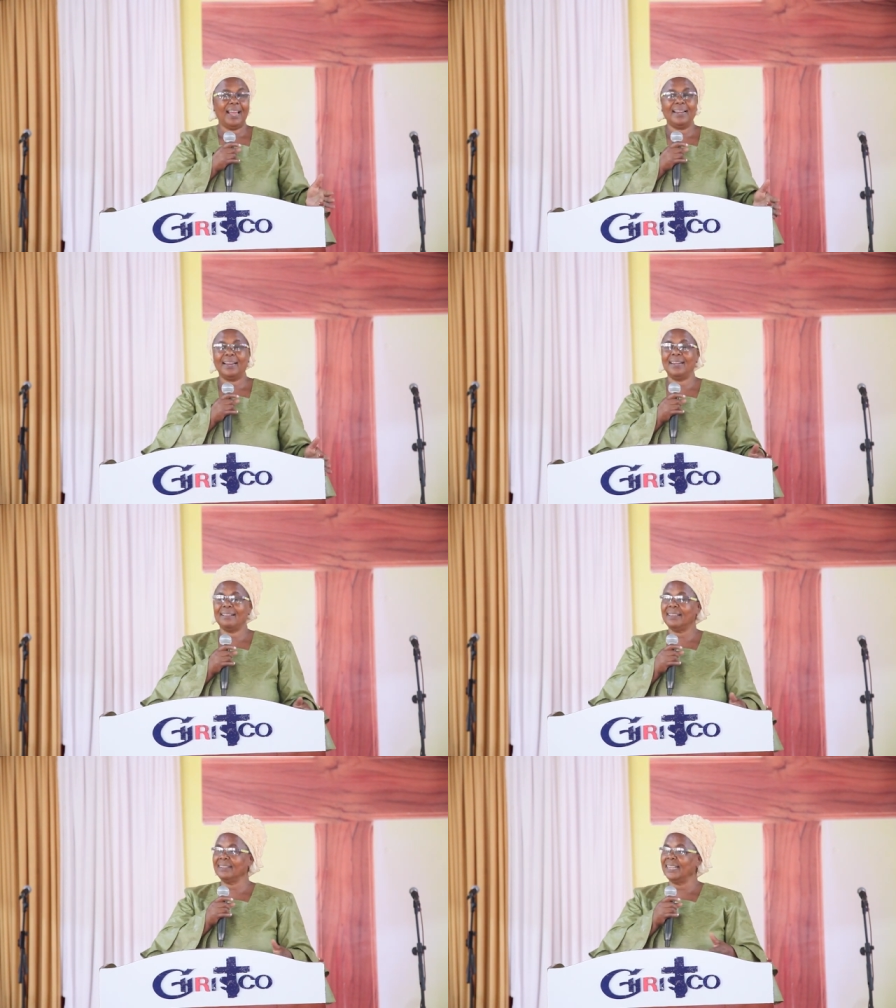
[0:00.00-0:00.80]
And
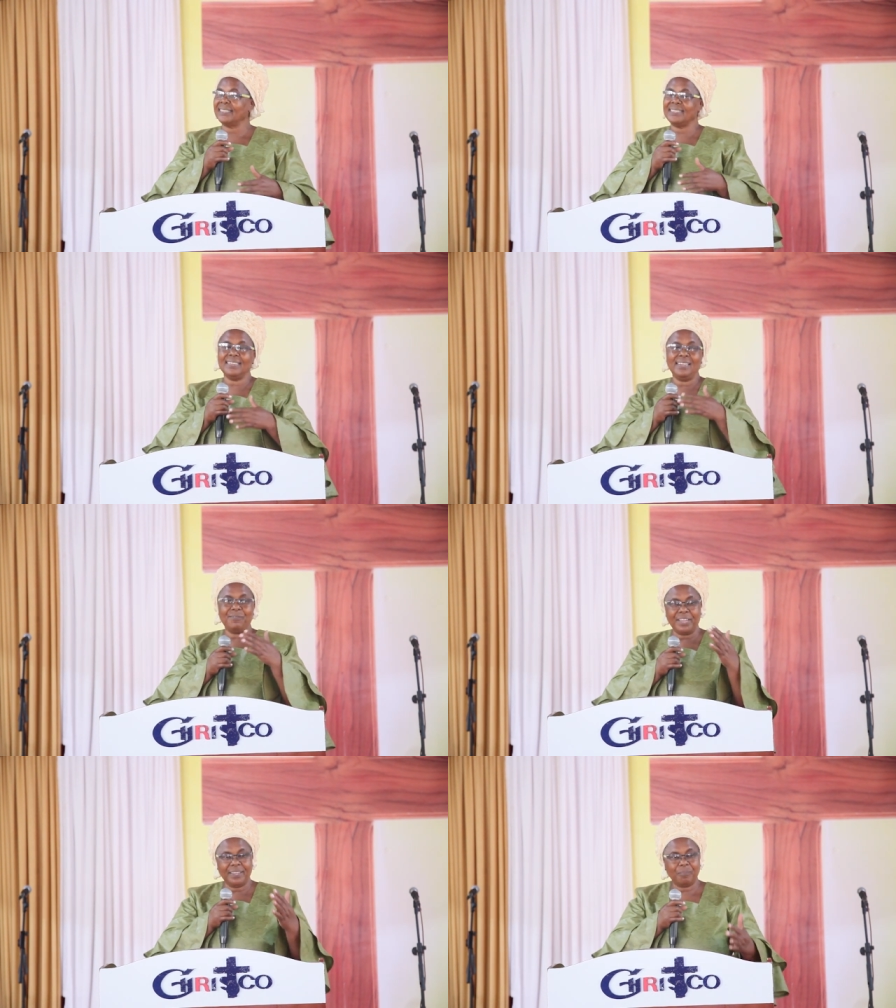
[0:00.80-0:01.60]
anything that is
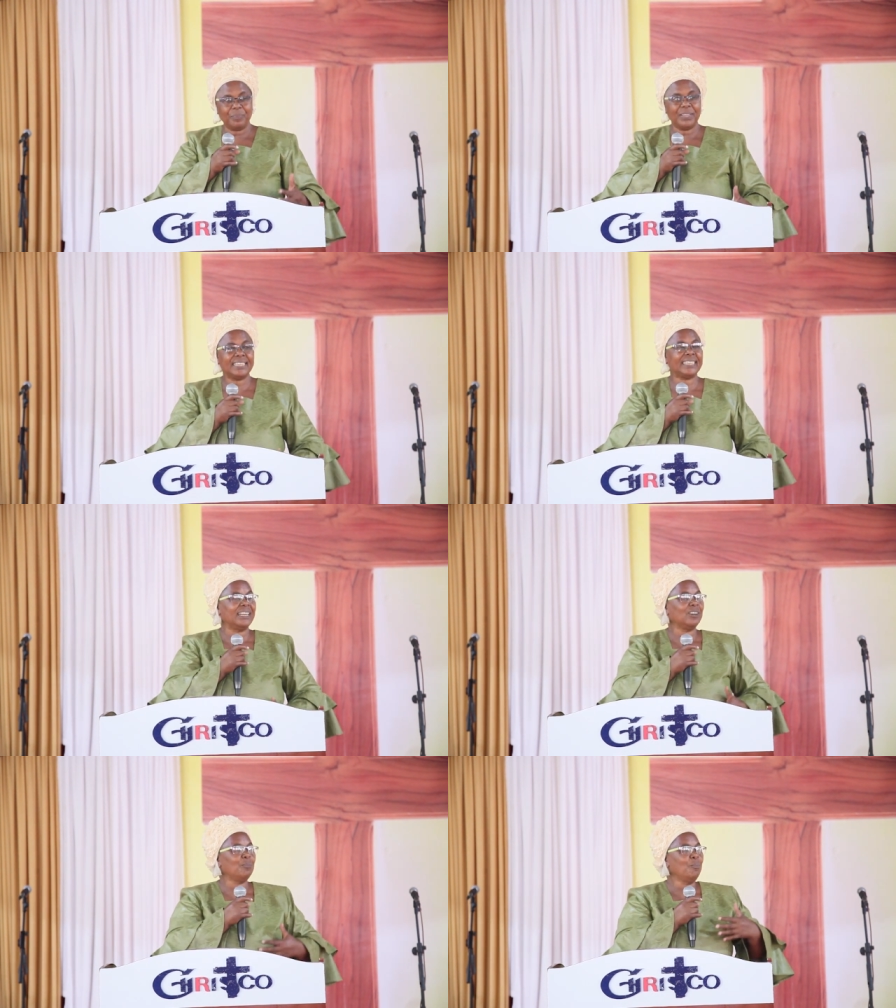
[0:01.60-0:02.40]
living, it
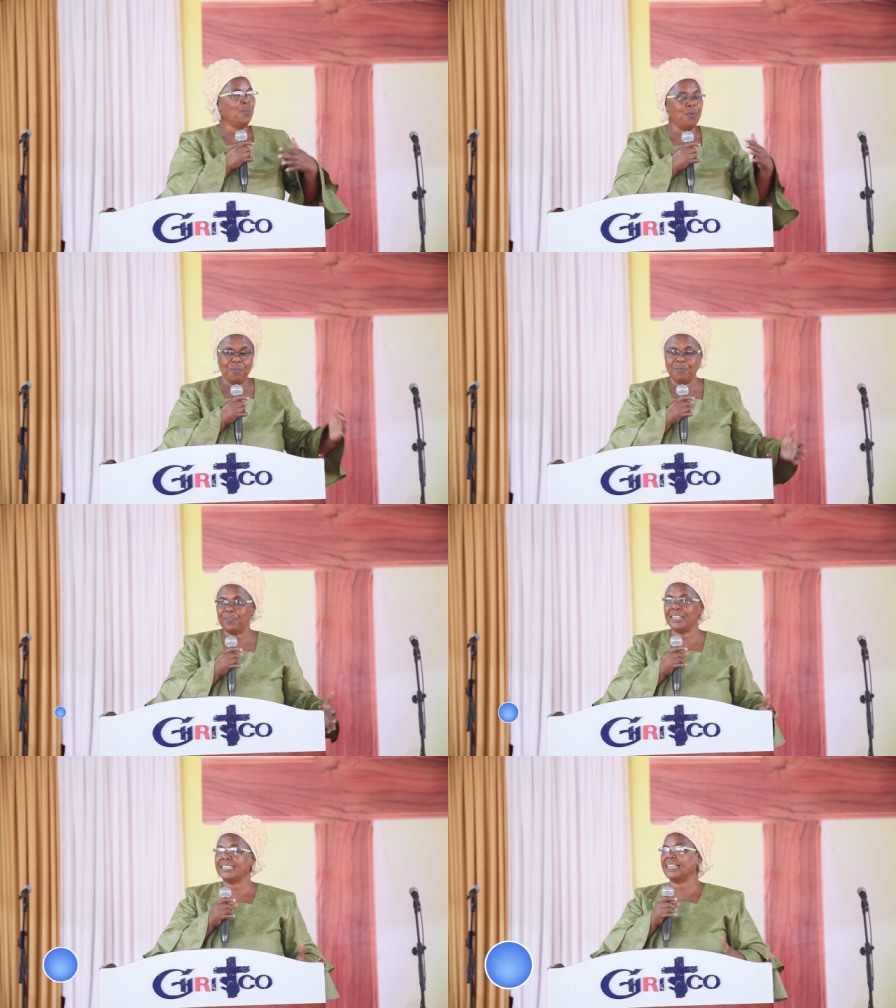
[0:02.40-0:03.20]
can
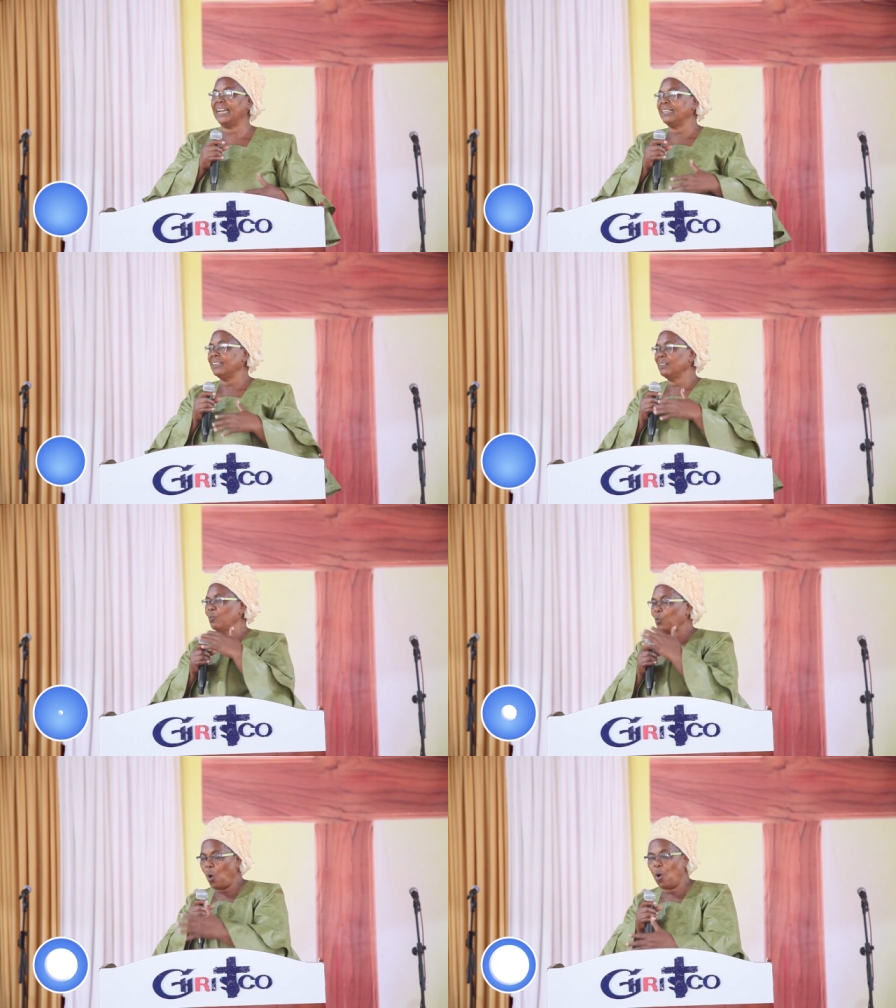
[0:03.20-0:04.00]
move, it can
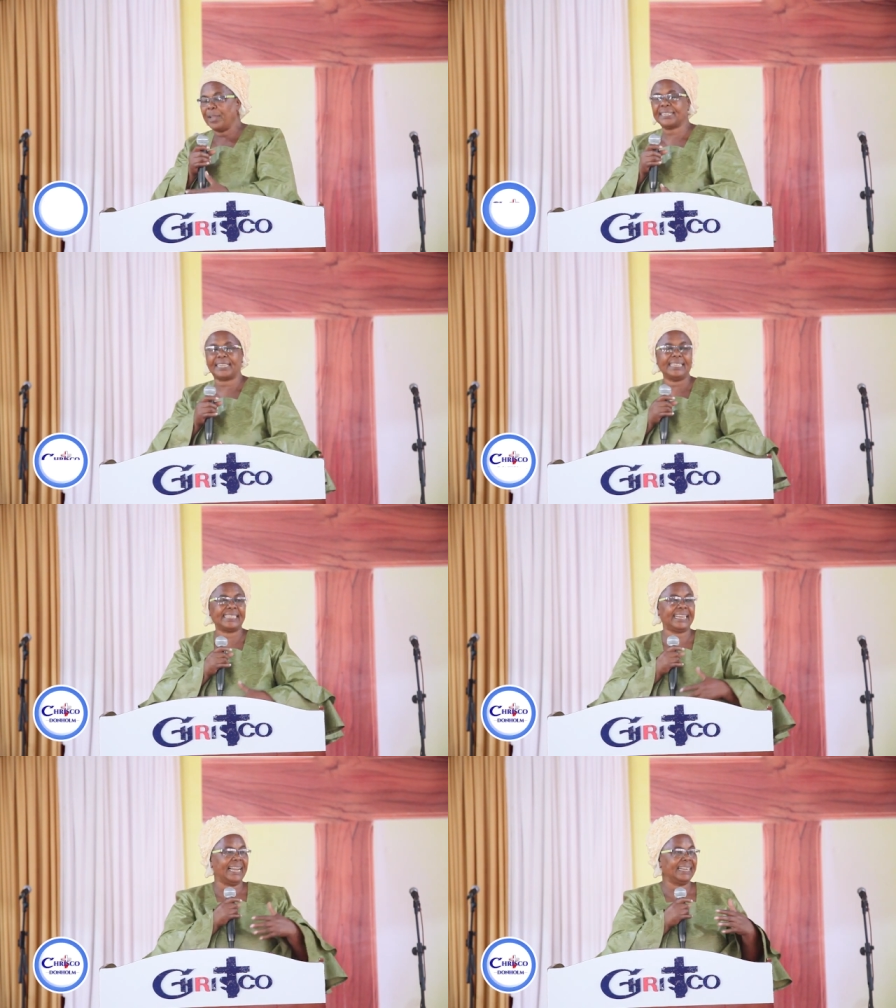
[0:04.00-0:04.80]
grow, it can
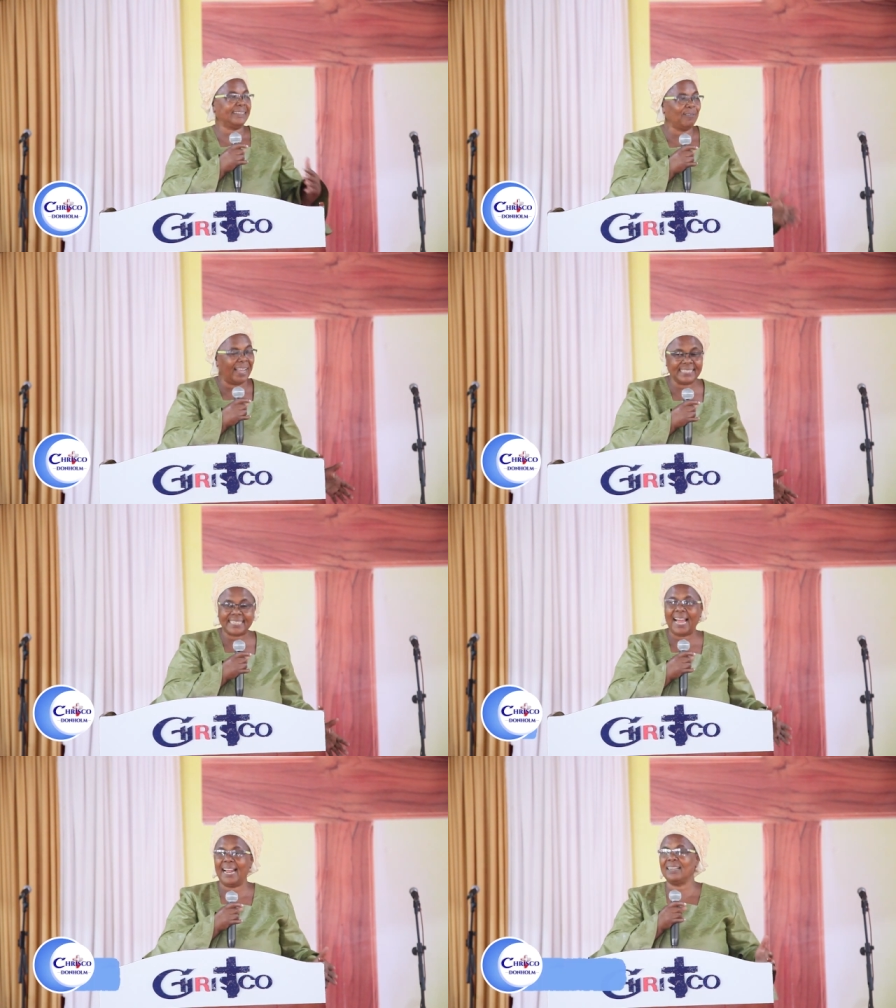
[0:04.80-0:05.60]
take one
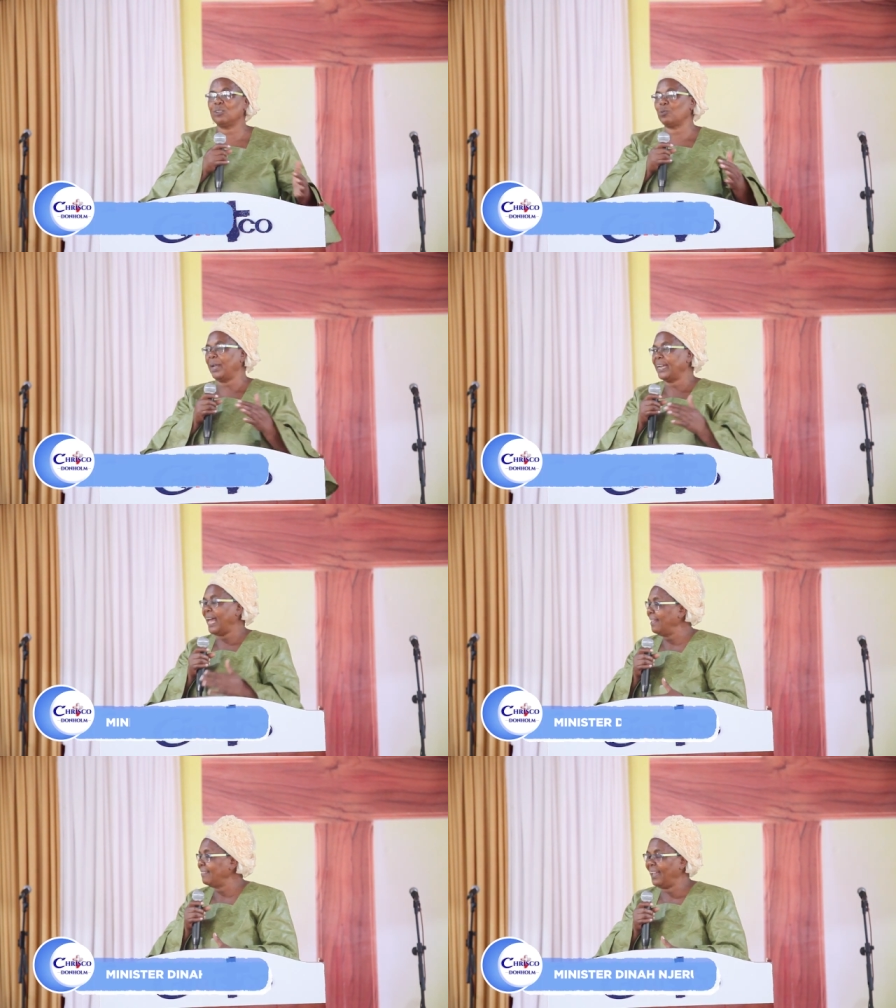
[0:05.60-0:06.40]
turn to
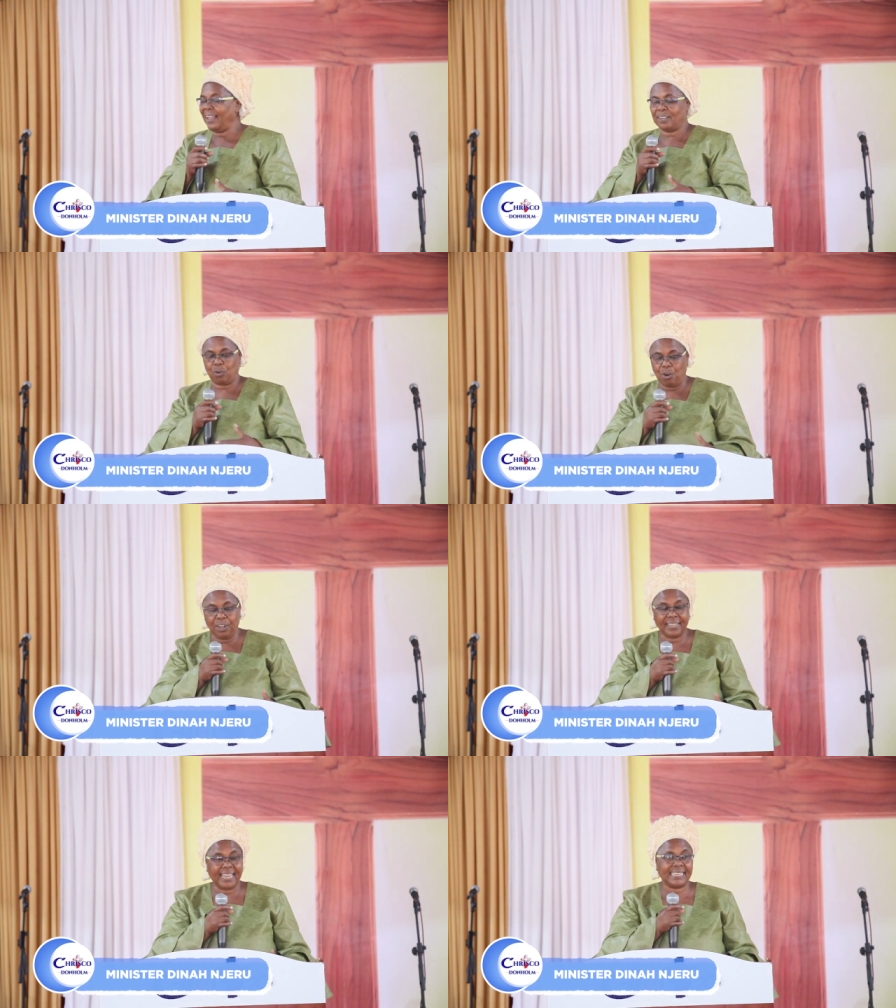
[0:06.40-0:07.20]
another and
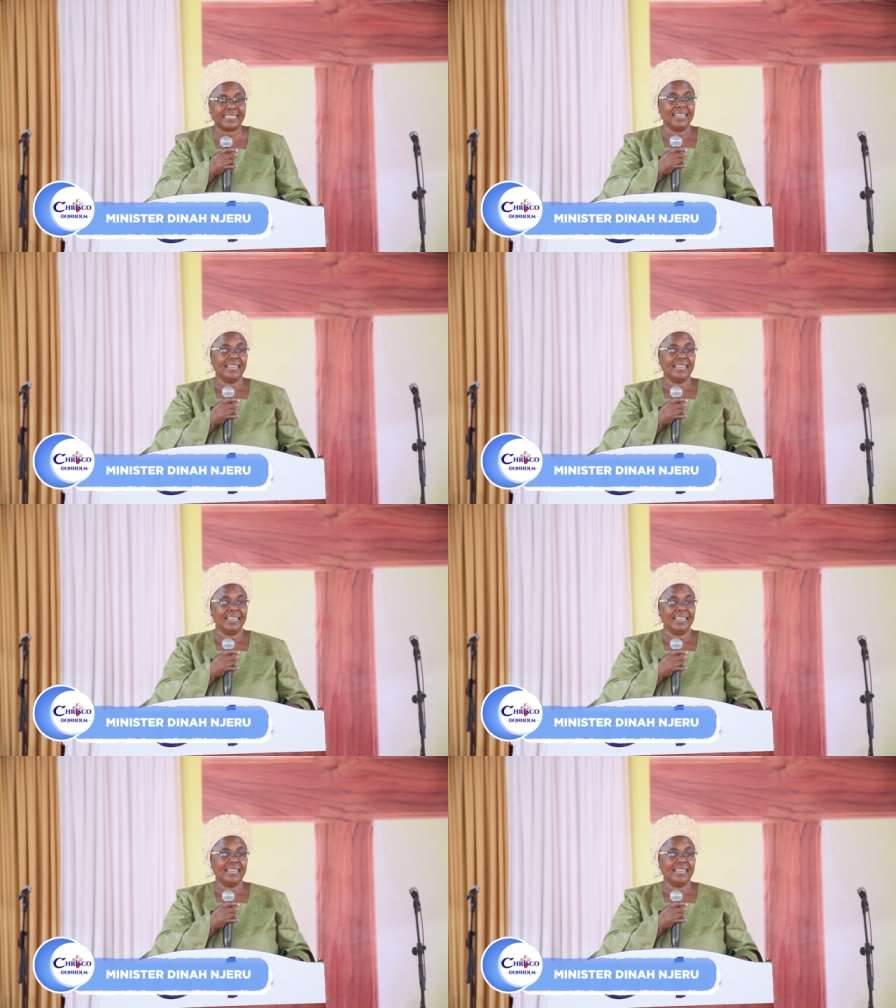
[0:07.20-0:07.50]
all that.